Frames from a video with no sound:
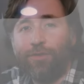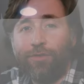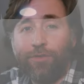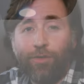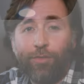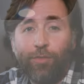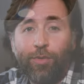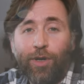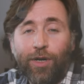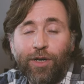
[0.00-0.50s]
on
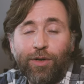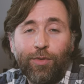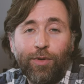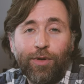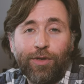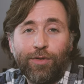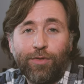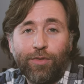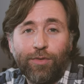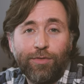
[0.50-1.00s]
your work while
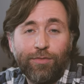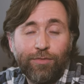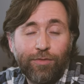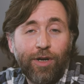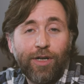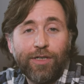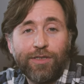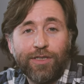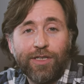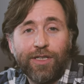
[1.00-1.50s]
you're
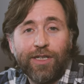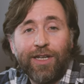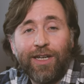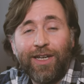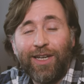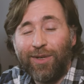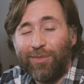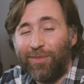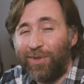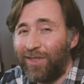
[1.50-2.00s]
writing,
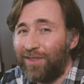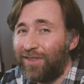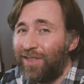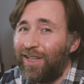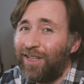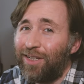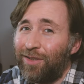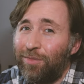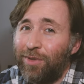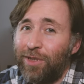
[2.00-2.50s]
because
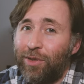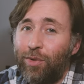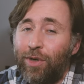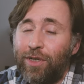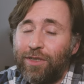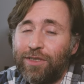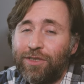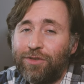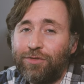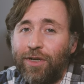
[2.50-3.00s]
that can be
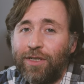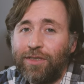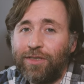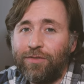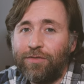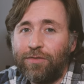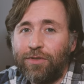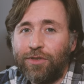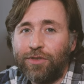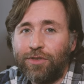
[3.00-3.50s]
quite
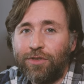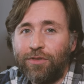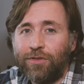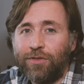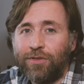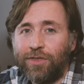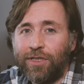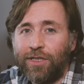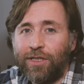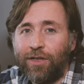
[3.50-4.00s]
distracting for the
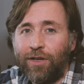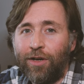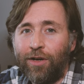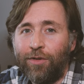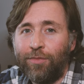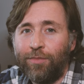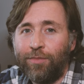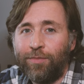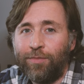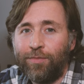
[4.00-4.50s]
students sitting at
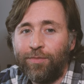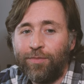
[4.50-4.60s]
home.